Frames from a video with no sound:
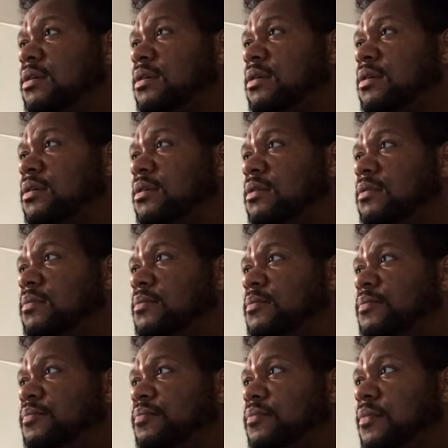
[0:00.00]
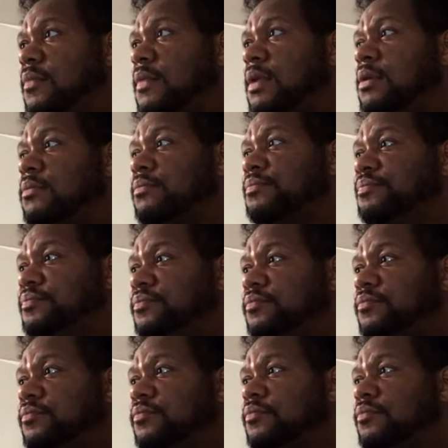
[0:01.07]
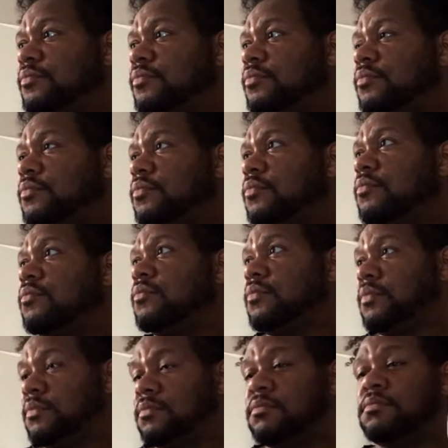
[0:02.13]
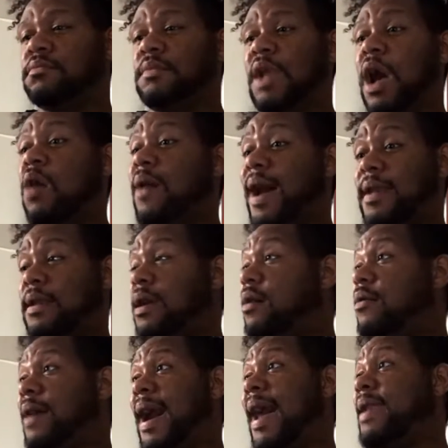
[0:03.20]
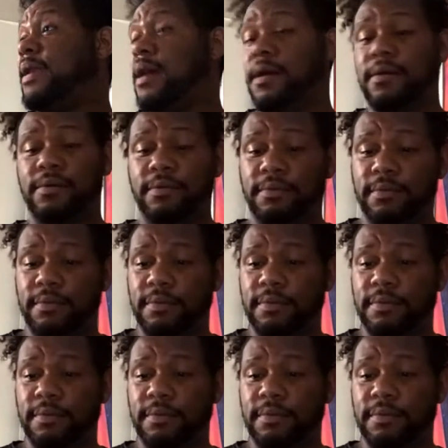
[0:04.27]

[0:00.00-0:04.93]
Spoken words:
I'm just in my head because I don't have the words. It's new. Mm-hmm. Oh, I know. I know.